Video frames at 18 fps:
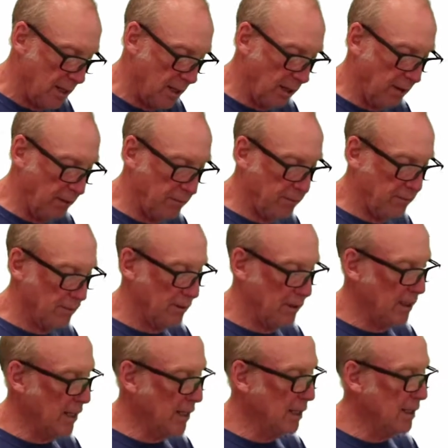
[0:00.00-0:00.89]
of
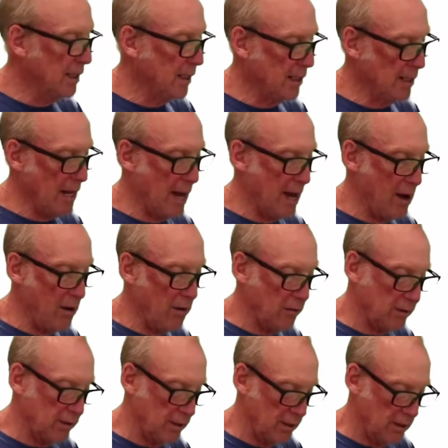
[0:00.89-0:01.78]
laying it
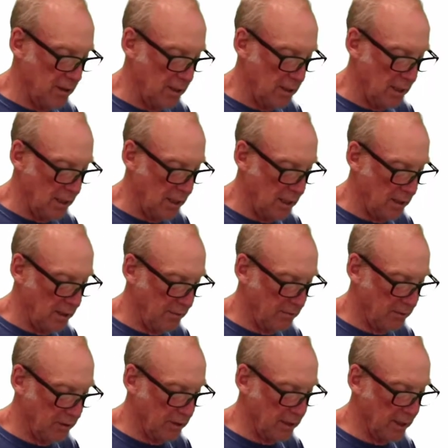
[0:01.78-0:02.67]
out, and
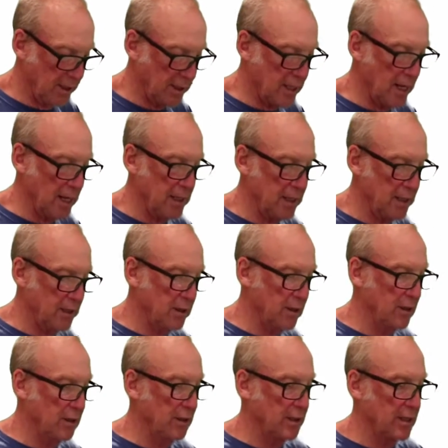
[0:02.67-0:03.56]
if you're going to cut
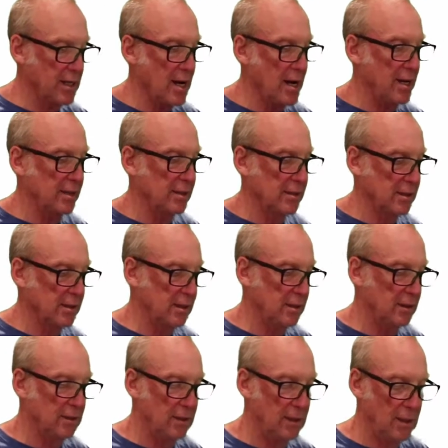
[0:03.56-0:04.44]
into your
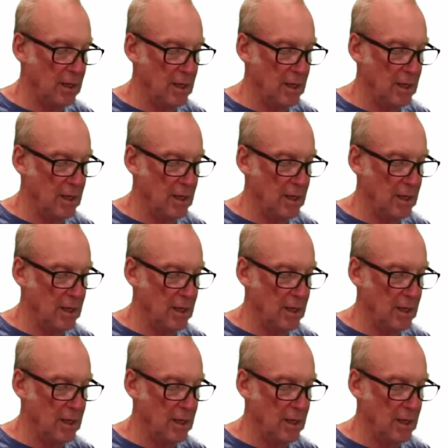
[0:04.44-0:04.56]
console,